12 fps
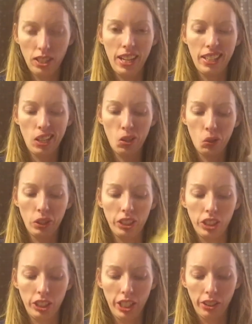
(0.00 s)
I got
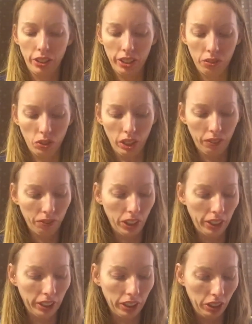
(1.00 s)
orange and yellow. And what I'm
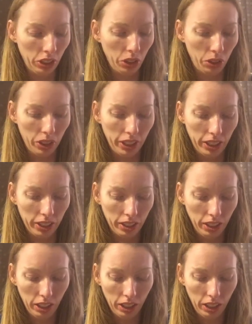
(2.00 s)
probably going to do is